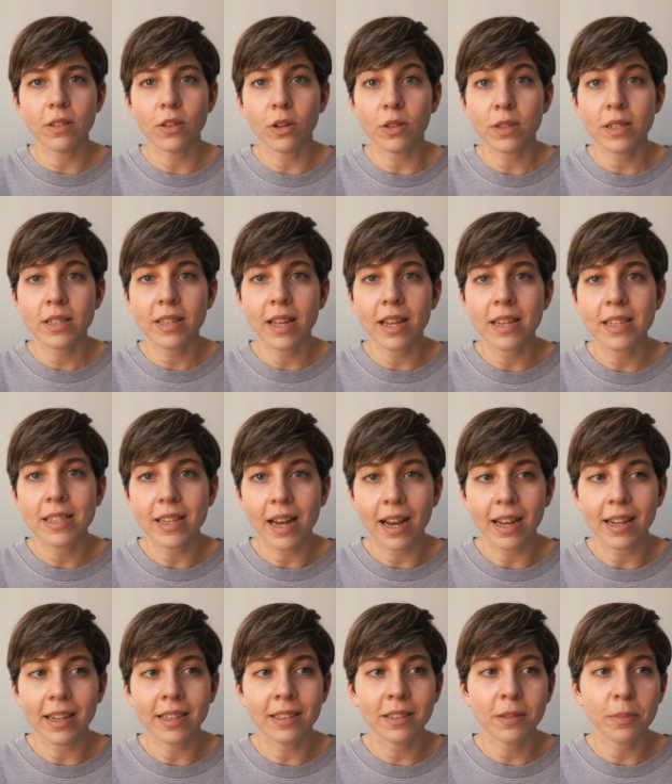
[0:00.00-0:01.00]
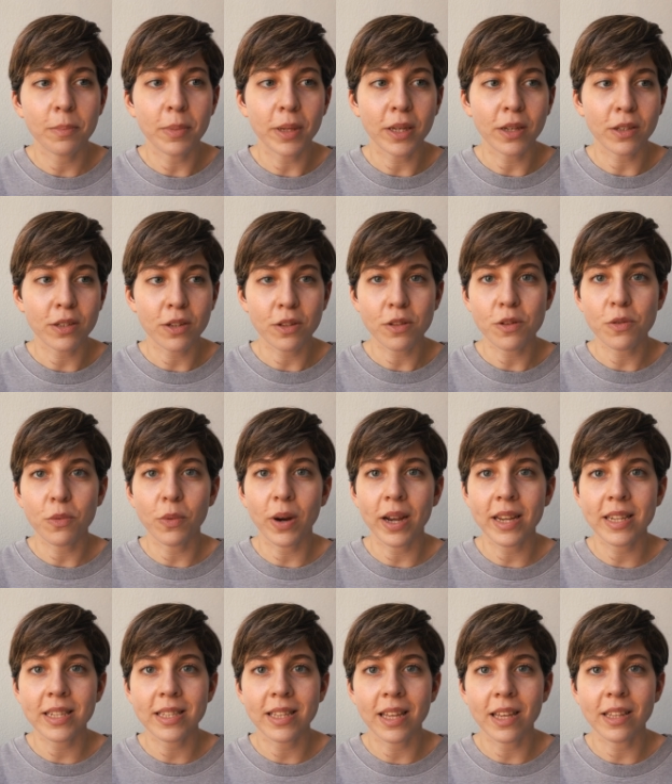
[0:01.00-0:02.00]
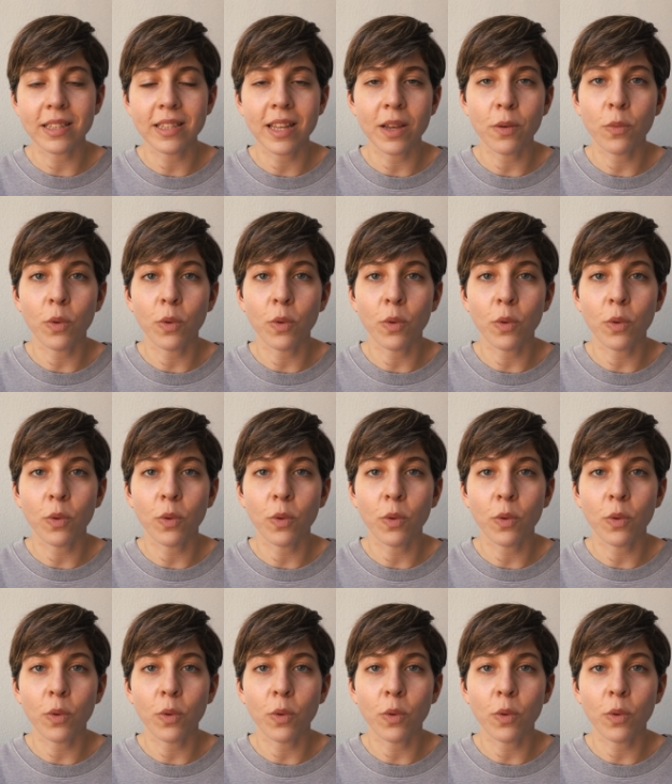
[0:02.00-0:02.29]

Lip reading: don't stay silent, because otherwise they